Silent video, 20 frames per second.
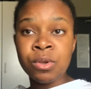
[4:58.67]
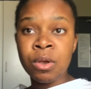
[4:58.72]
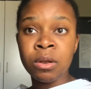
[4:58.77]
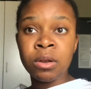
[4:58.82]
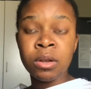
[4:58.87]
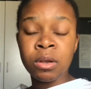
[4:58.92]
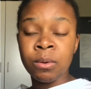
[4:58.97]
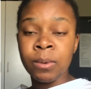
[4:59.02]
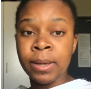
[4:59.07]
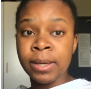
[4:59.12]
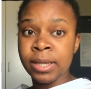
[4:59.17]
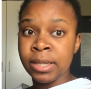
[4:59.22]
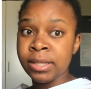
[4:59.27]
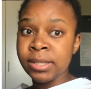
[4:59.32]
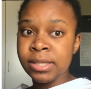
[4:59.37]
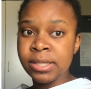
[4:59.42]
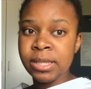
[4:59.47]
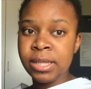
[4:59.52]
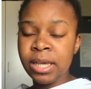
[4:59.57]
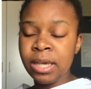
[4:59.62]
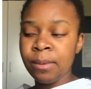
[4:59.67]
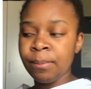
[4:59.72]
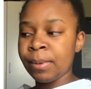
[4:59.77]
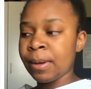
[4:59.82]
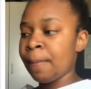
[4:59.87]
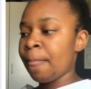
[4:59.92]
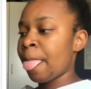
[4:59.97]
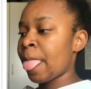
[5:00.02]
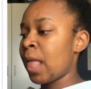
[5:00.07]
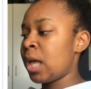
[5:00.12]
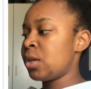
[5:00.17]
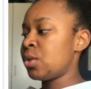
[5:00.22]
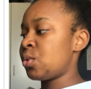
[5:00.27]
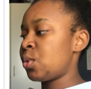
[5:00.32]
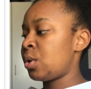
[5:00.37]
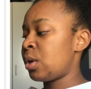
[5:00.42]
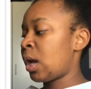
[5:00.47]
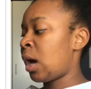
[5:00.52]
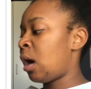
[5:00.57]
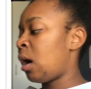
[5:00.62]
gonna go ahead and sleep so
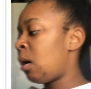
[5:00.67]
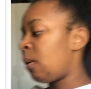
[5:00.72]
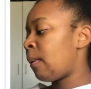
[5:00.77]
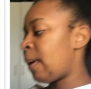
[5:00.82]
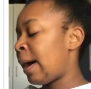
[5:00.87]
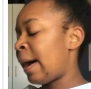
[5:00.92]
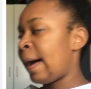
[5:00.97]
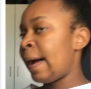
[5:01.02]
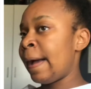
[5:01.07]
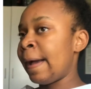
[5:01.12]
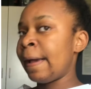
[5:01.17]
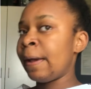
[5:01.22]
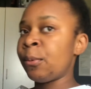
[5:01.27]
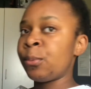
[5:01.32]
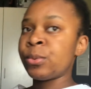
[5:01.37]
now i